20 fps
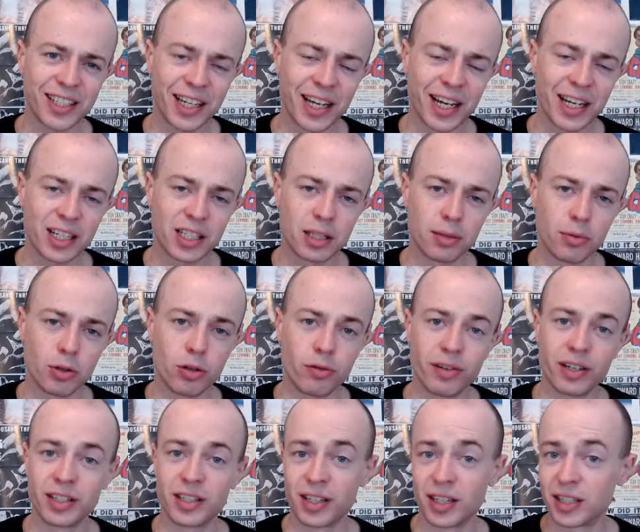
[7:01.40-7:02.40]
gangster
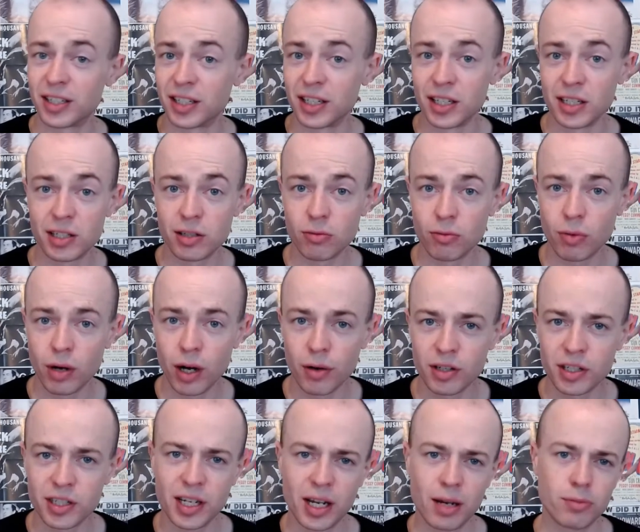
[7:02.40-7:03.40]
movies, and this is, well, this
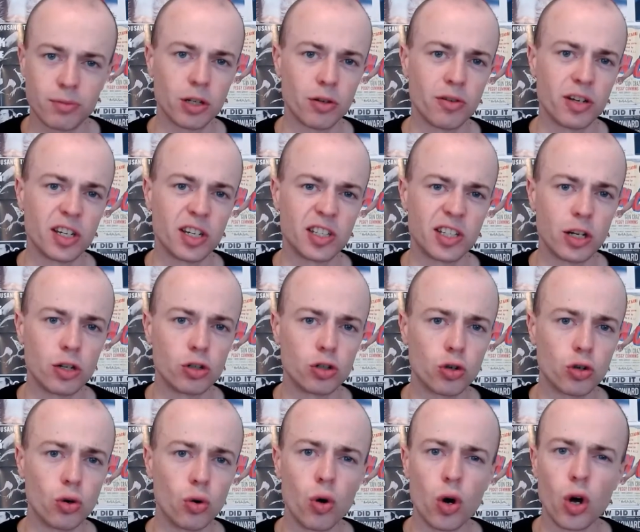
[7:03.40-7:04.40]
is absolutely
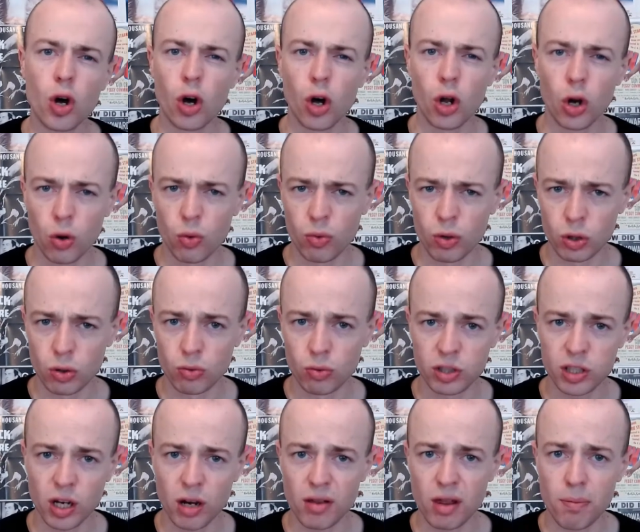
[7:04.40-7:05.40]
essential, along with
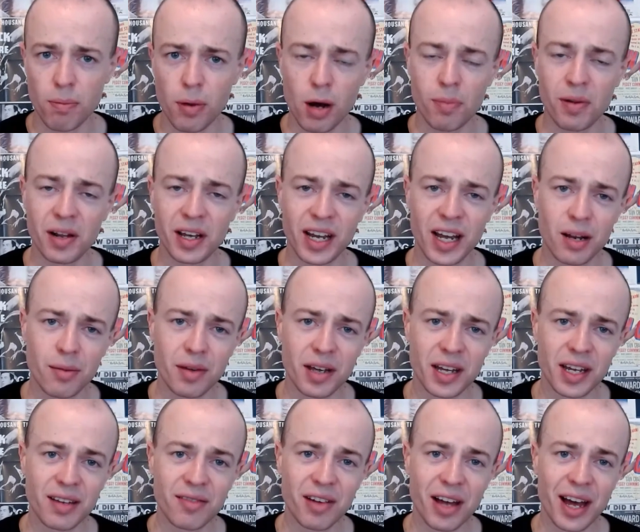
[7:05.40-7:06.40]
also The Public
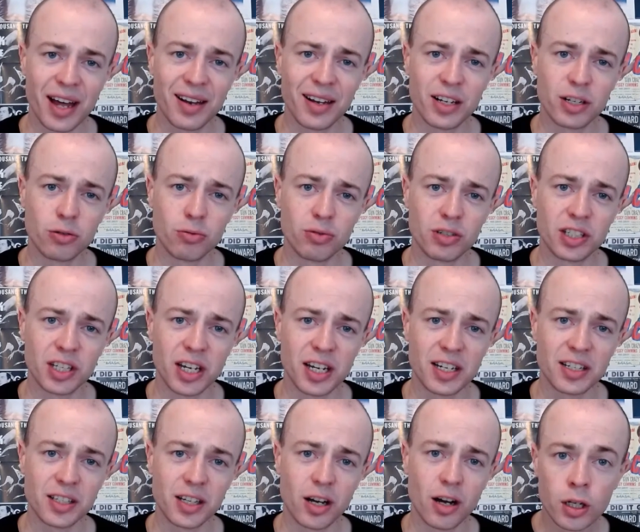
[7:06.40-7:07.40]
Enemy and Little
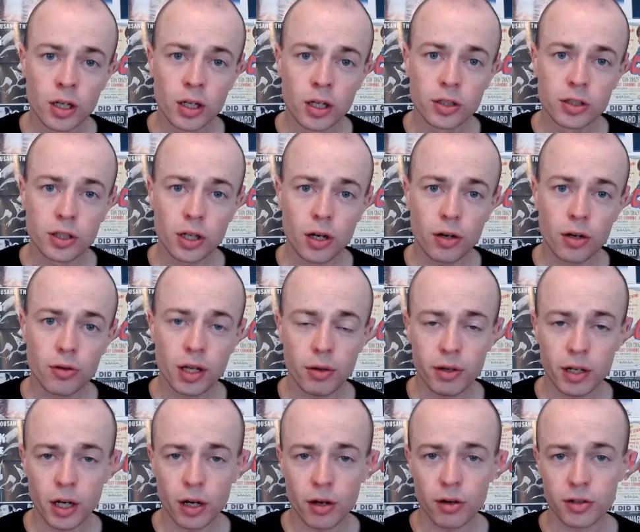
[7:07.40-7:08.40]
Caesar. So there we
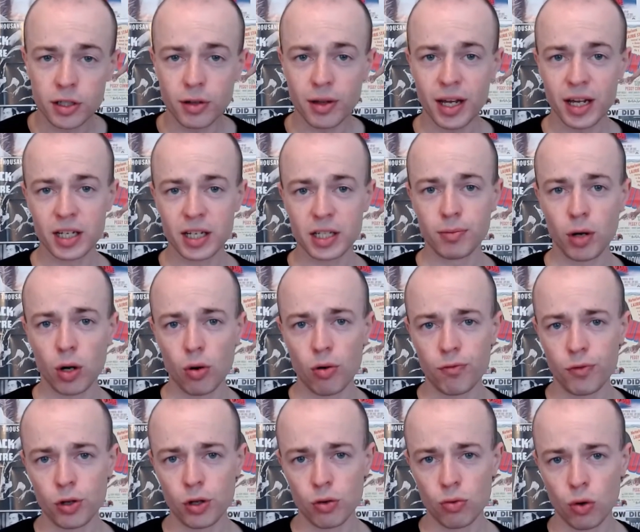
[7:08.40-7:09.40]
go, so that is my
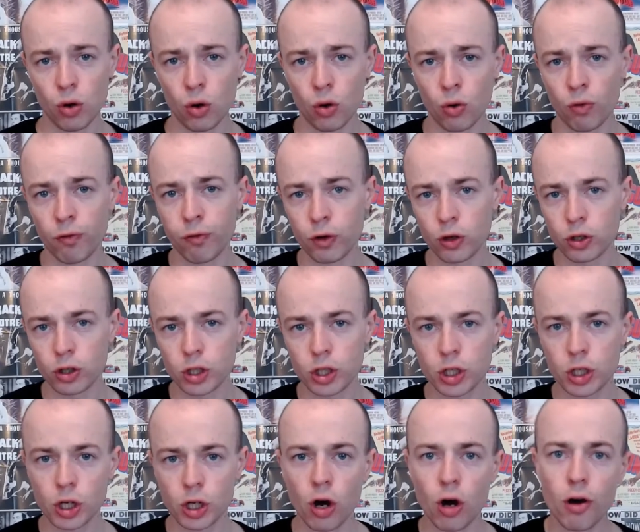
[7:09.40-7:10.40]
review of
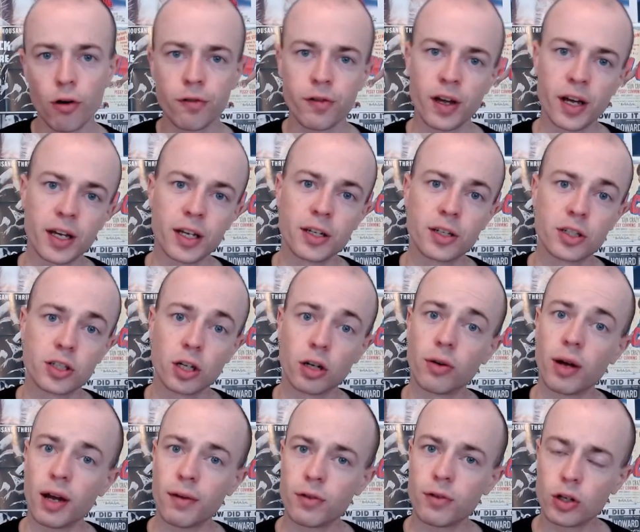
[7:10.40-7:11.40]
Scarface. So
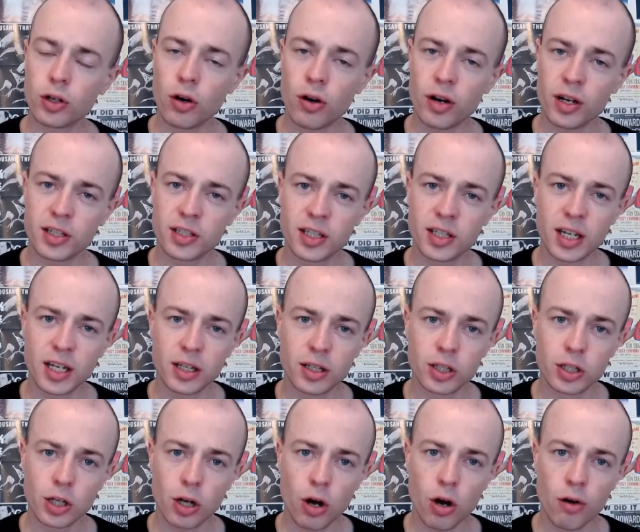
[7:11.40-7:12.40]
have you guys seen
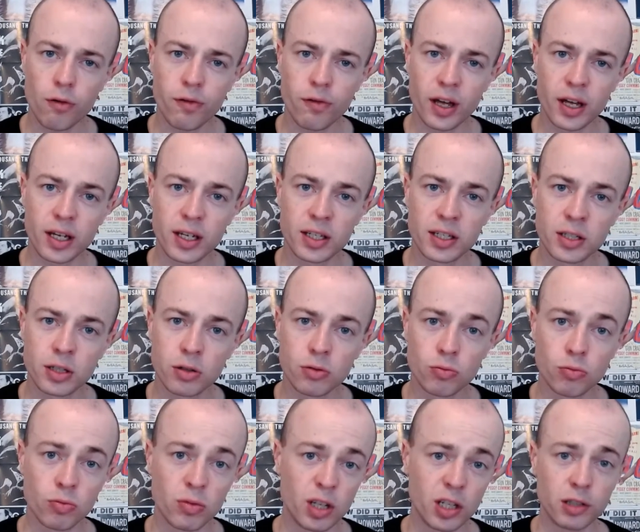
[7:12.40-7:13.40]
Scarface,
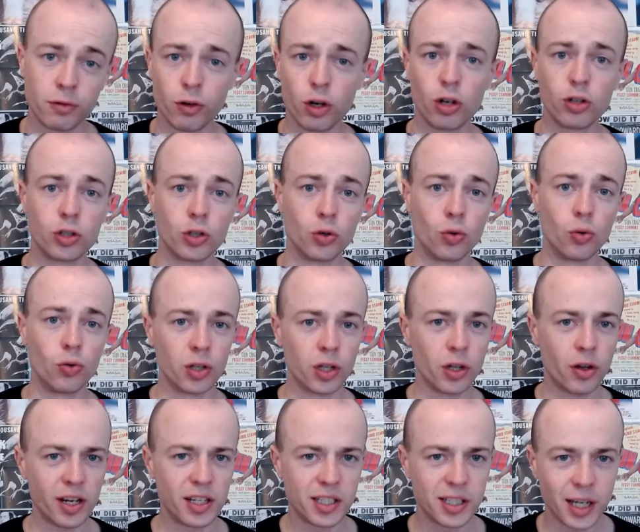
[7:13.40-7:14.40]
this version or the
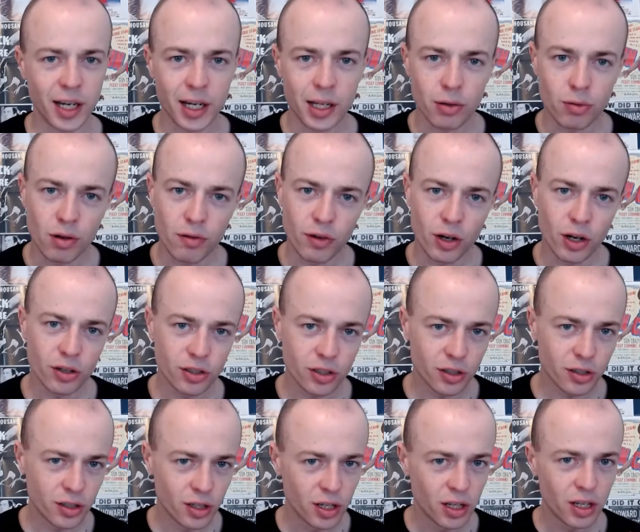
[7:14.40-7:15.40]
1983
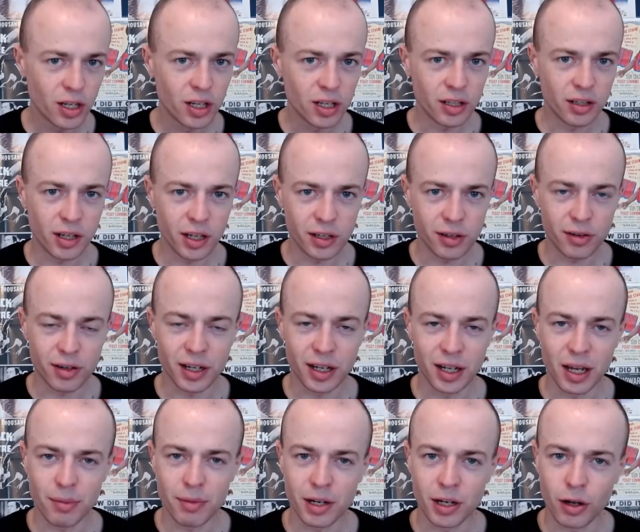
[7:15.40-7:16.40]
version? Yeah, you can
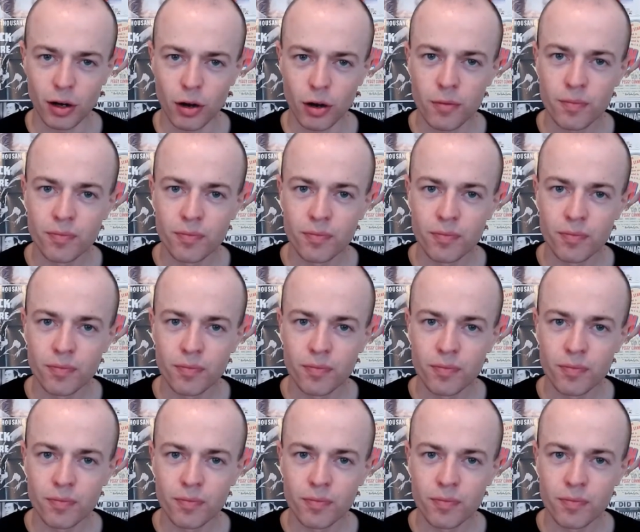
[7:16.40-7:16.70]
let me know.